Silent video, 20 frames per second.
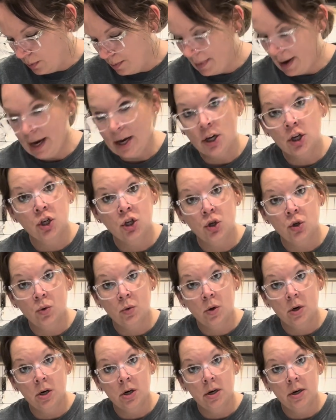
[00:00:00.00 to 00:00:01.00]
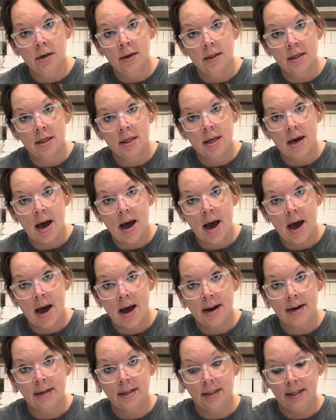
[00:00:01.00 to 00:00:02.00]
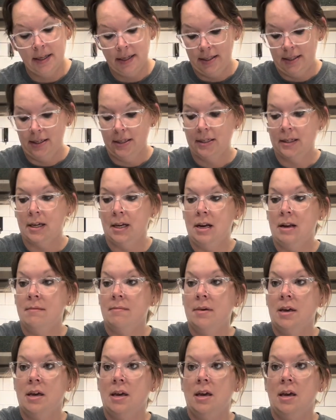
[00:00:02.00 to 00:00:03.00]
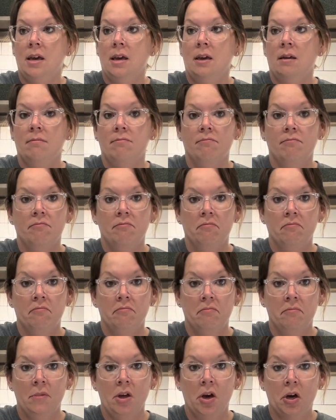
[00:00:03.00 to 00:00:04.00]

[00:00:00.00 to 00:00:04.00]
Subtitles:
make sure that this is going to be a